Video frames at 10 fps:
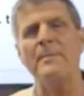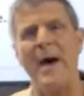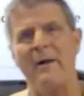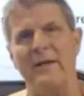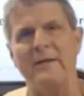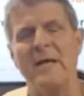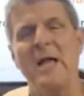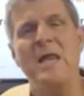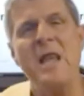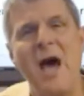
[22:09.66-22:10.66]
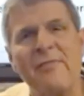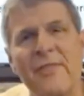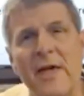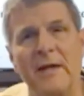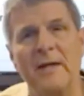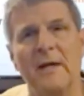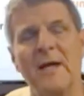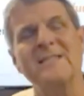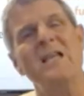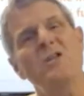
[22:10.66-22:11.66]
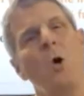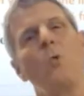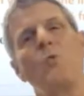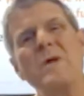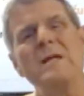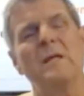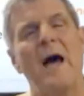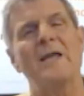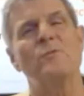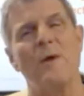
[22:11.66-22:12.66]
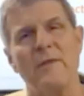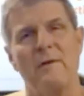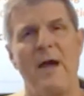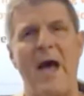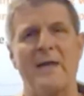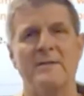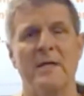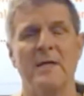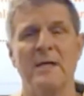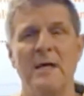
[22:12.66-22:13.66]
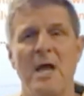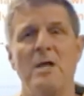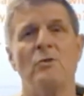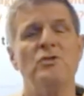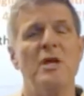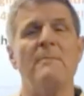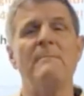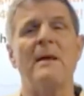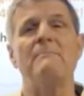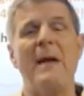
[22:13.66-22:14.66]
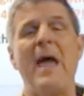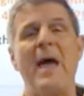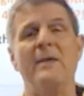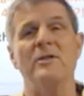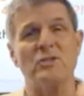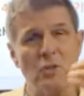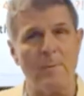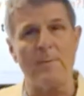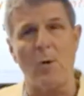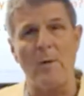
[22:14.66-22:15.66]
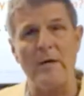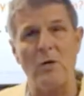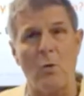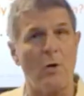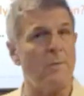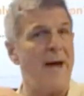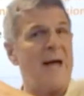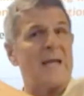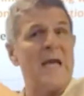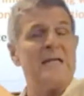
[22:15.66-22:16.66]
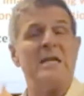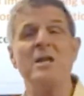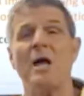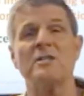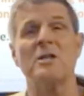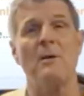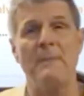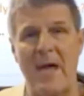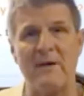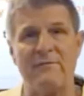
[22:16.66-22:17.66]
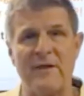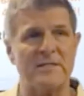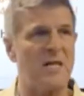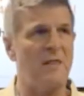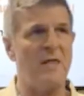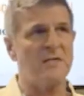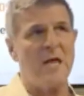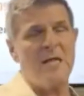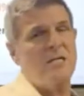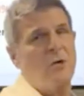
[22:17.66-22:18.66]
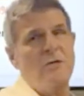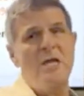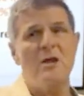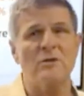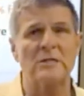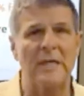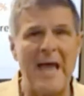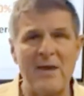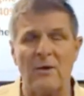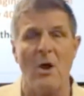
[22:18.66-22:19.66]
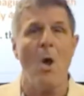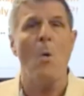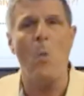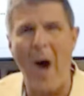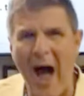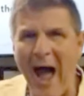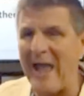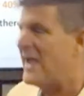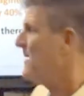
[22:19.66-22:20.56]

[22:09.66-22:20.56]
about it? Nothing, because they don't realize where they're at. You know, Jim McMahon, the Super Bowl winning quarterback, did not start manifesting this until years later. Why?